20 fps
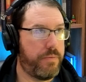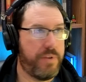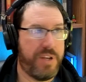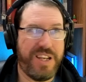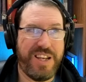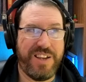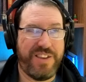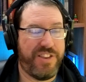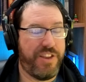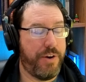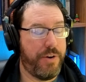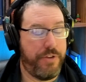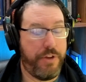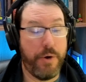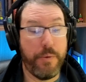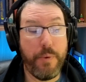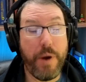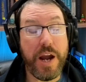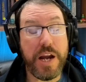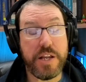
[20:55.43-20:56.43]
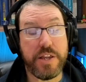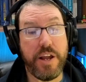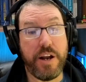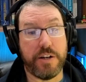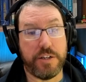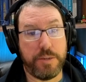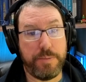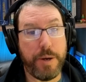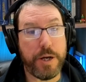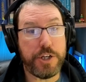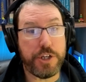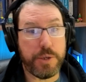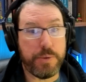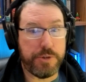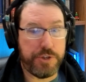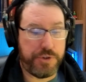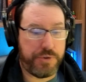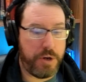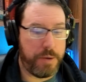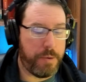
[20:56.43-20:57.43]
They're right there, especially
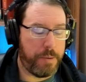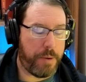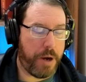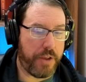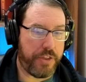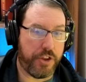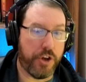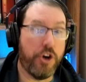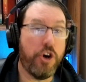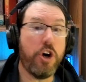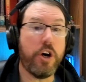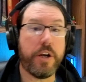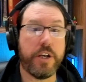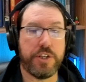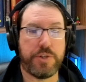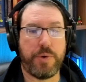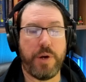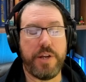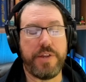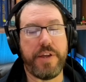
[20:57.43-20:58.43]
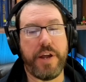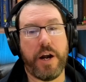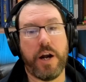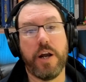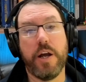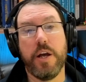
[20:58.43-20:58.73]
with StreamerBot. The hook is right there.